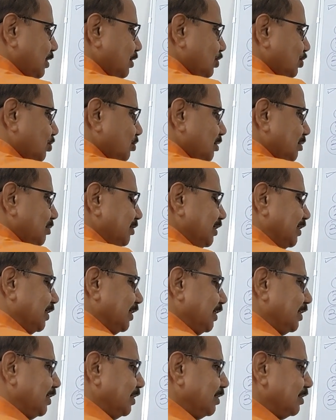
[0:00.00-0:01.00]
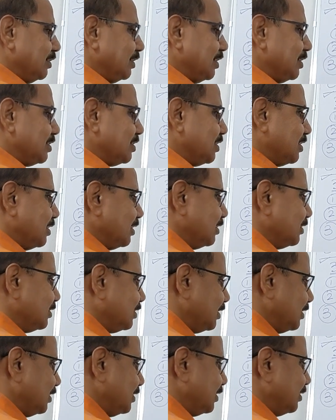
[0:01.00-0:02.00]
you will be needing this
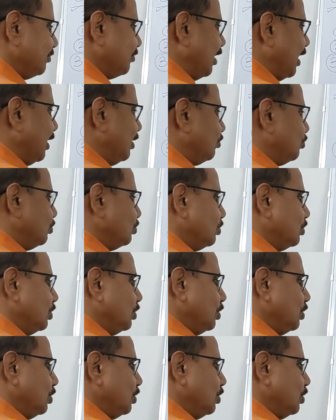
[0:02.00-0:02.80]
CC value.